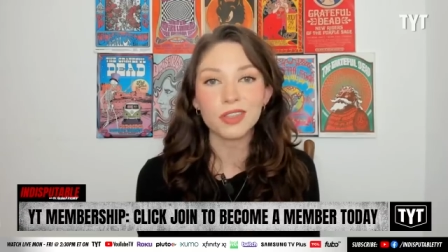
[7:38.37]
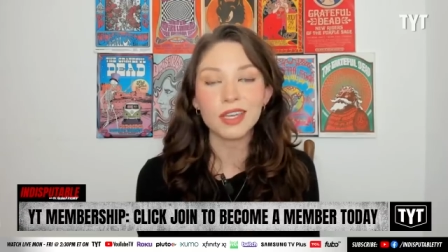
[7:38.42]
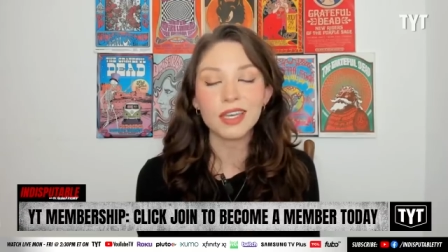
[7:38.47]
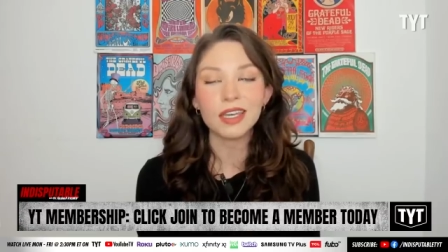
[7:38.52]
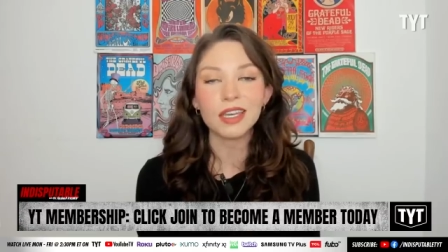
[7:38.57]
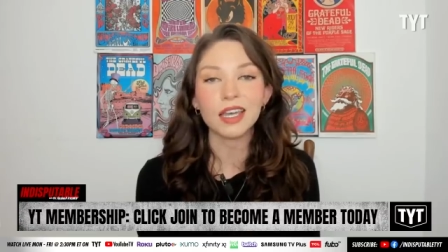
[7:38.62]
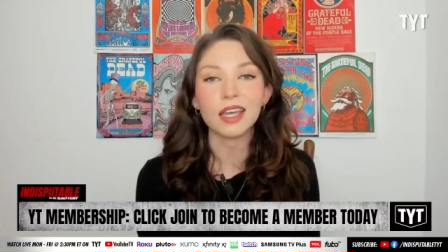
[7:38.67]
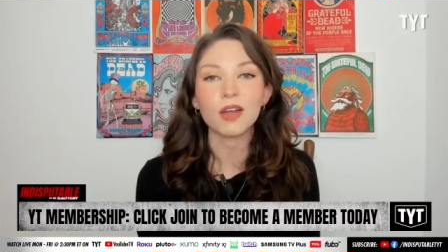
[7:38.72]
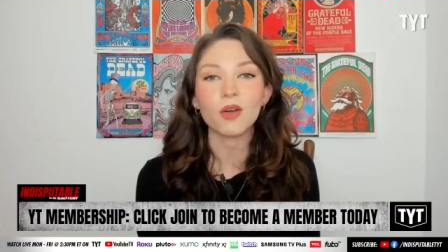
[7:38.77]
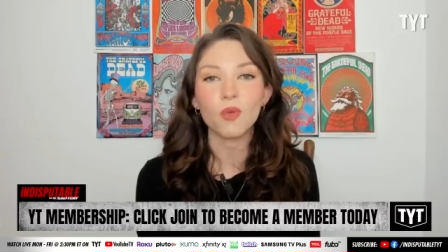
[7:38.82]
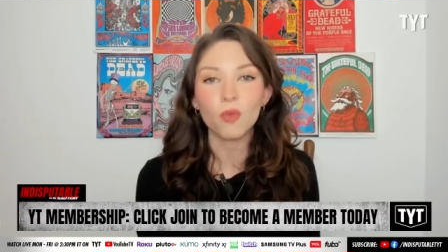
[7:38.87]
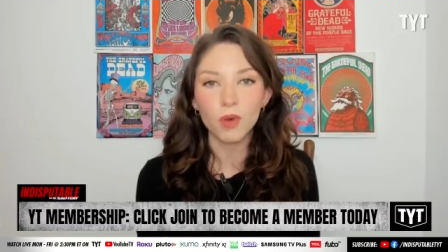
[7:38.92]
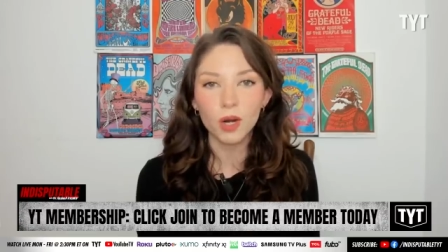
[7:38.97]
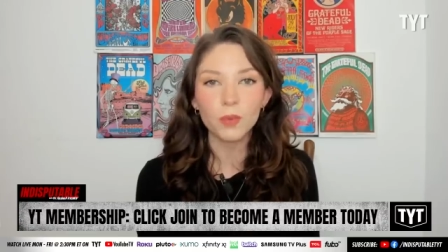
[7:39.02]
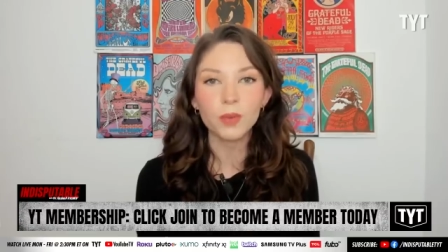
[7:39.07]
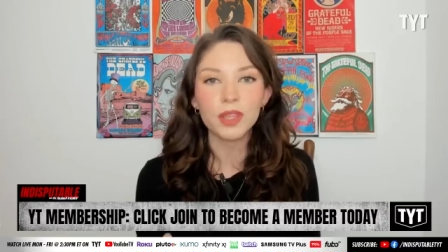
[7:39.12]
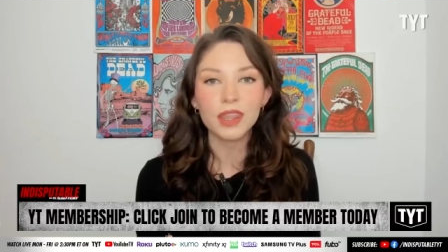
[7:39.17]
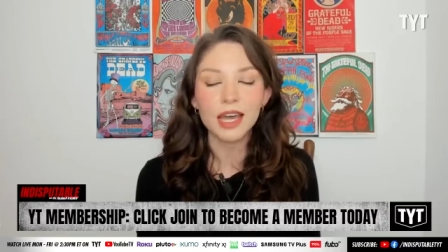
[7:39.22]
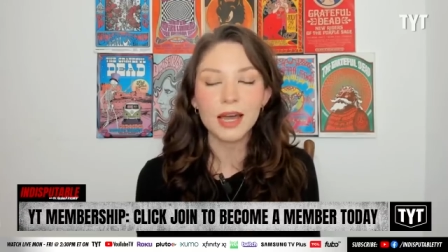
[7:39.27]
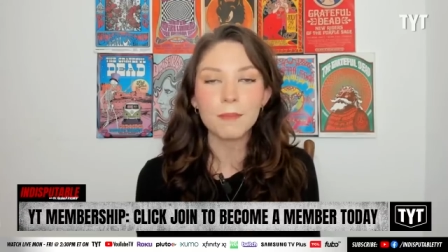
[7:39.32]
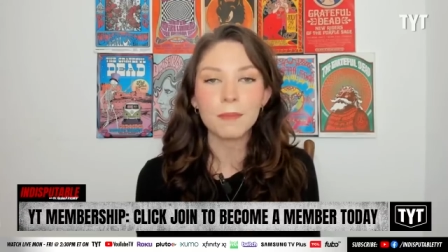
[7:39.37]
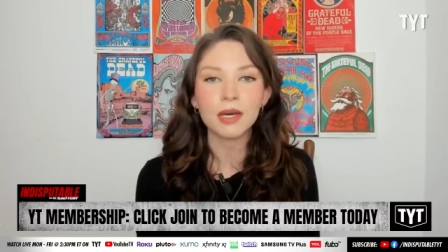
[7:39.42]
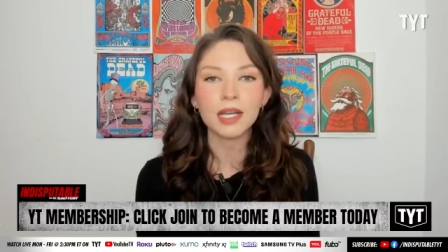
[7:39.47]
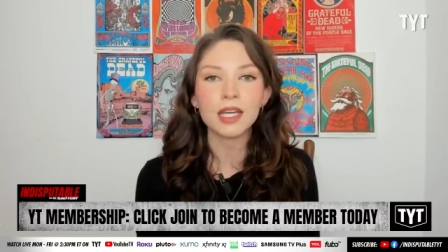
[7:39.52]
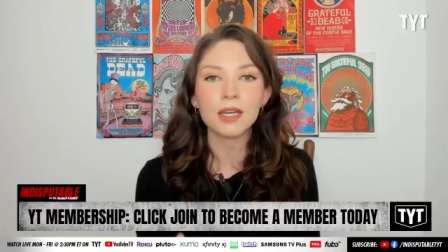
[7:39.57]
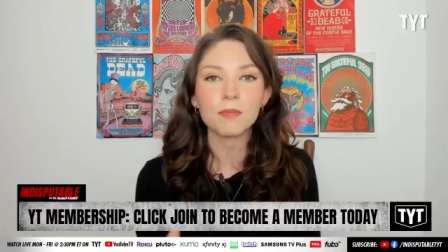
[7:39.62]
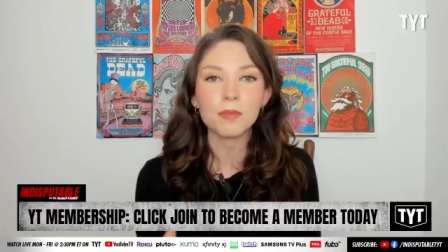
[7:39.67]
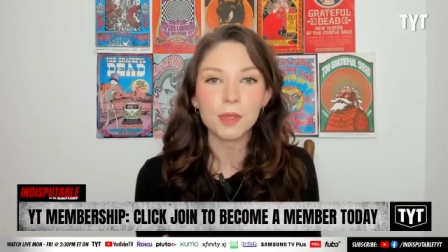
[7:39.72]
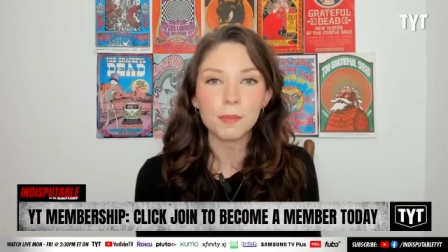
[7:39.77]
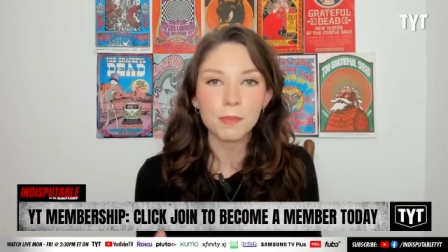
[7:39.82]
thinking where would that
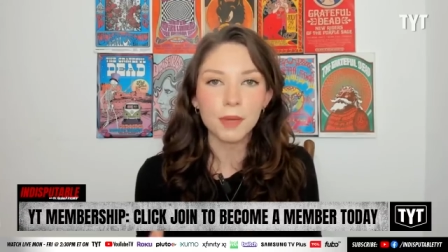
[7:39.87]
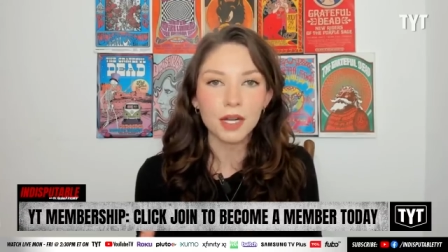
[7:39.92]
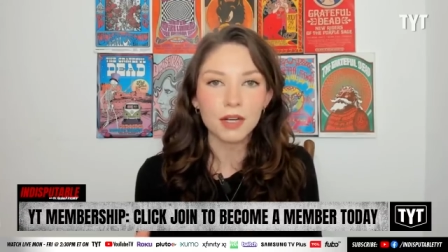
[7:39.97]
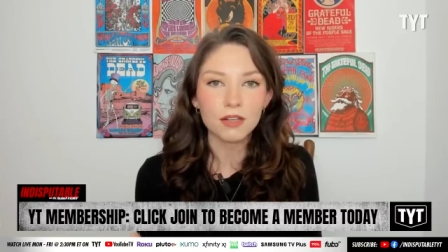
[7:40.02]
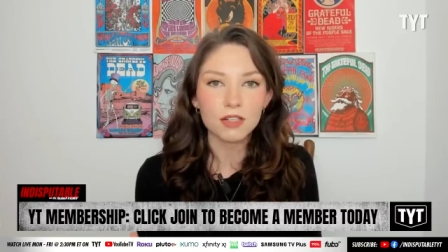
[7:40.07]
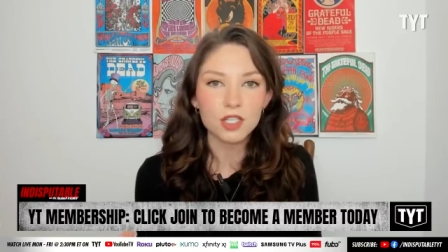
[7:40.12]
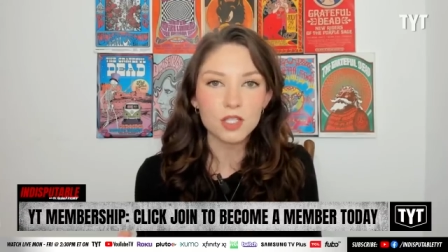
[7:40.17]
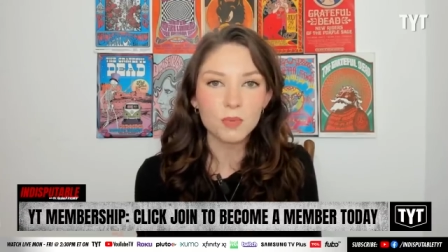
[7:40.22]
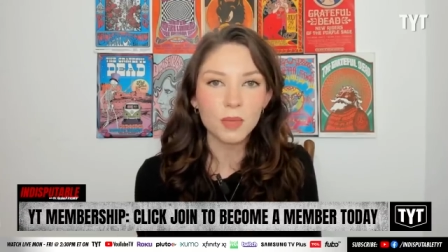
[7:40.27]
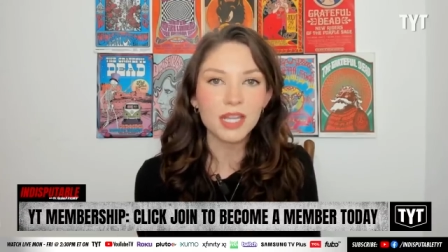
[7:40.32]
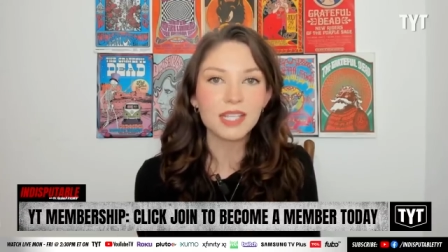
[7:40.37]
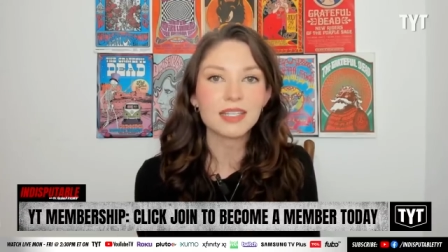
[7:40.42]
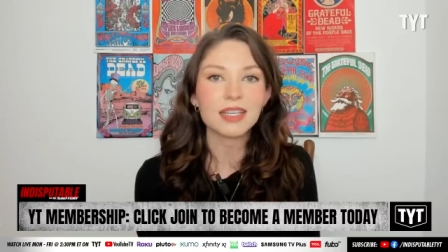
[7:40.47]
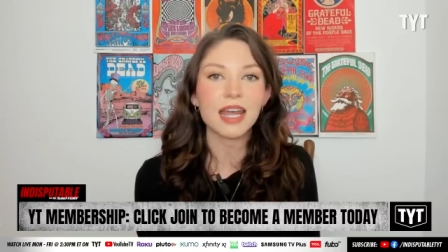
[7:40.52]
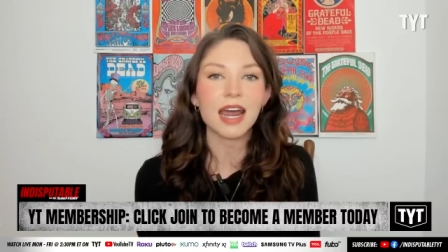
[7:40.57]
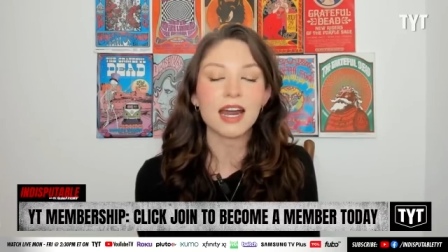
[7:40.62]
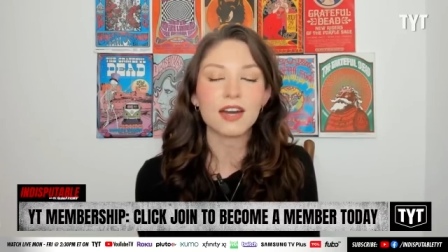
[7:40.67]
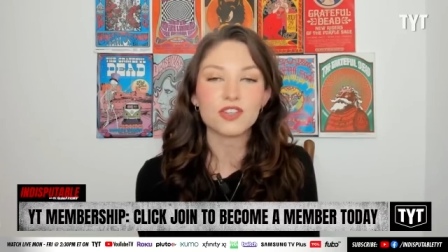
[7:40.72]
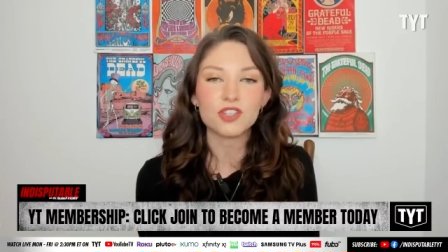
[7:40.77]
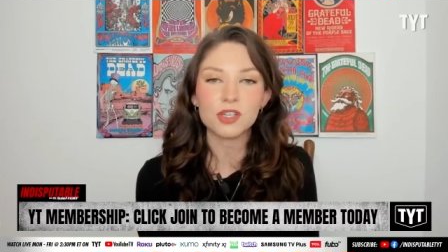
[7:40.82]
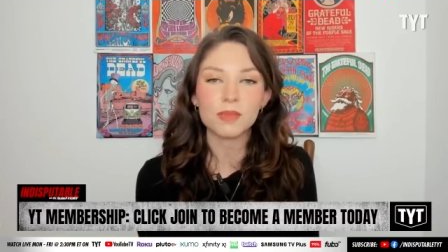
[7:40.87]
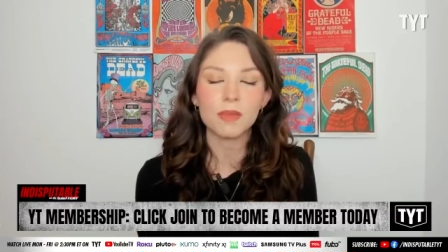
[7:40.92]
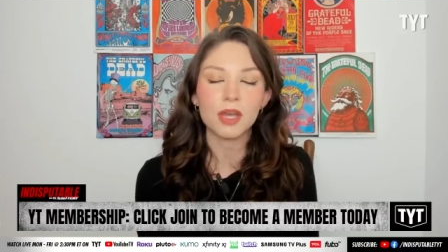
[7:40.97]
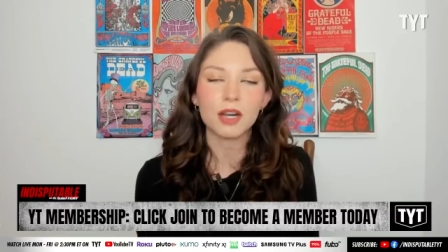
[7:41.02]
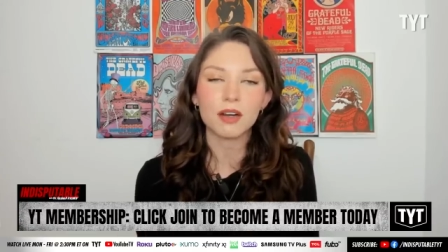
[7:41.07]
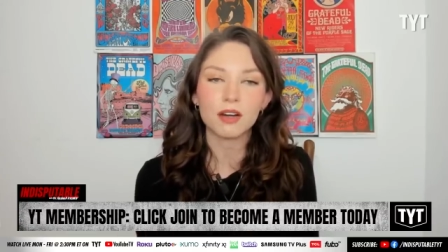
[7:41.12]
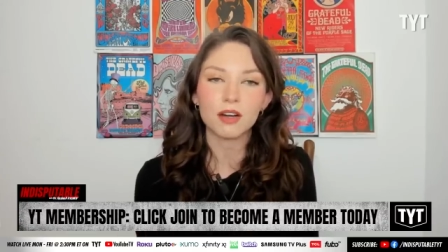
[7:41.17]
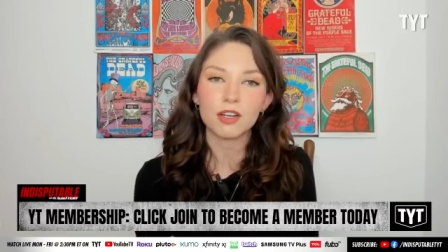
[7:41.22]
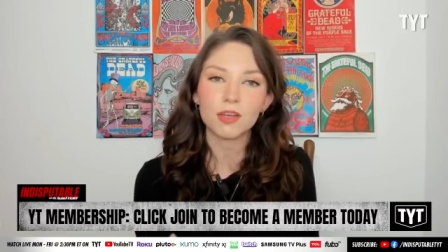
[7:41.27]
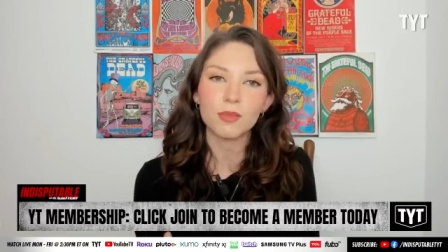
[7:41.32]
money be better spent to actually
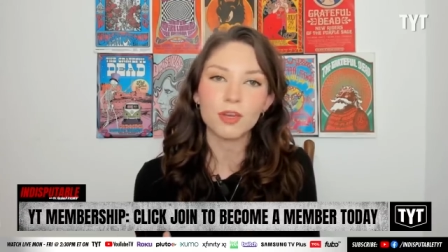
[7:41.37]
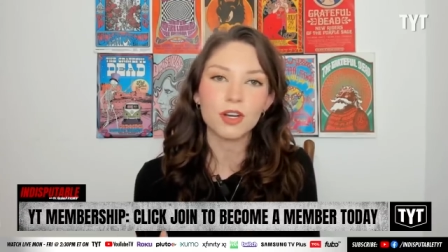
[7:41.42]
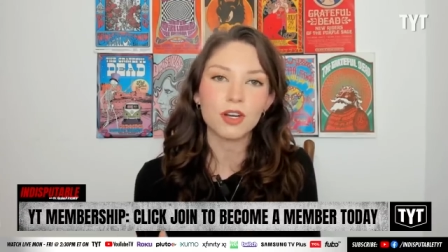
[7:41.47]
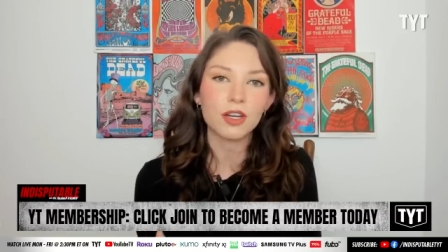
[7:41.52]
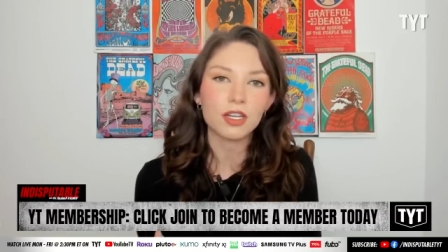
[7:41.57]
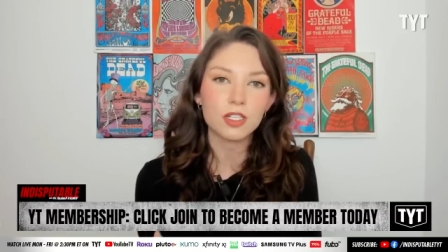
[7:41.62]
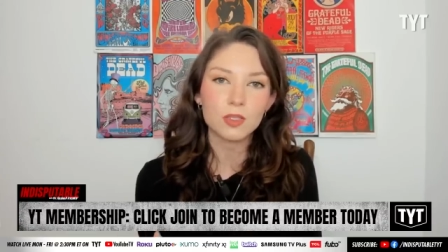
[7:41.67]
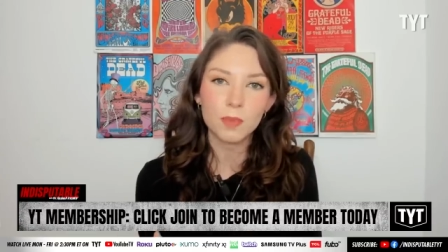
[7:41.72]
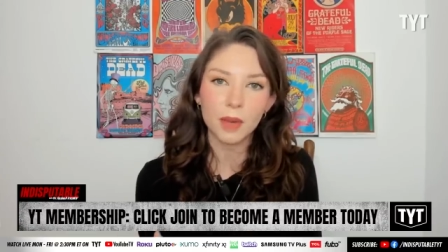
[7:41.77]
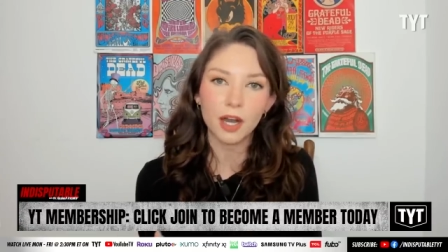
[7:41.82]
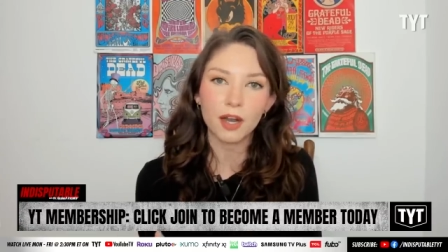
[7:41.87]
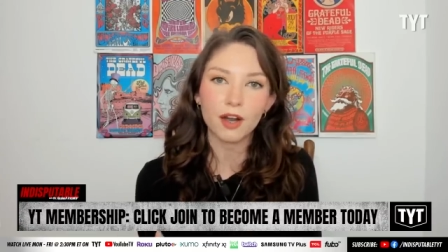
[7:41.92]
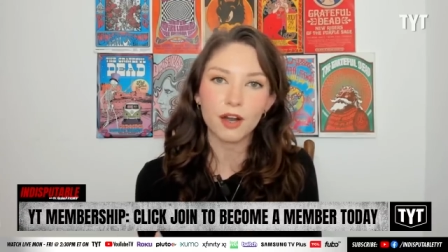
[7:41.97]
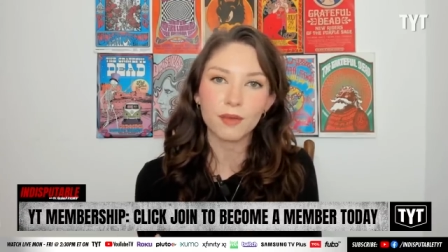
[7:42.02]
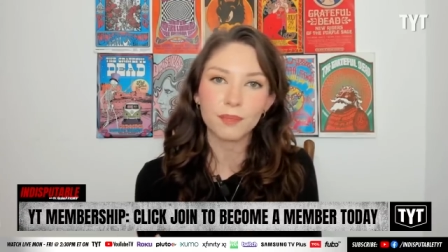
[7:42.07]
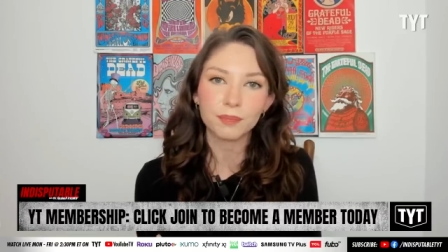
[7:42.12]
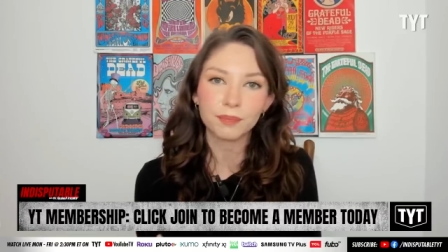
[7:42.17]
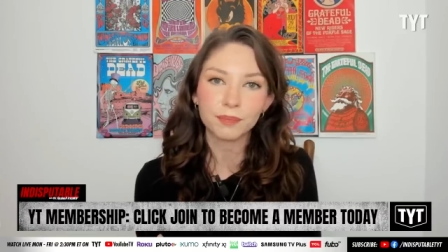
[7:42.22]
make our communities better?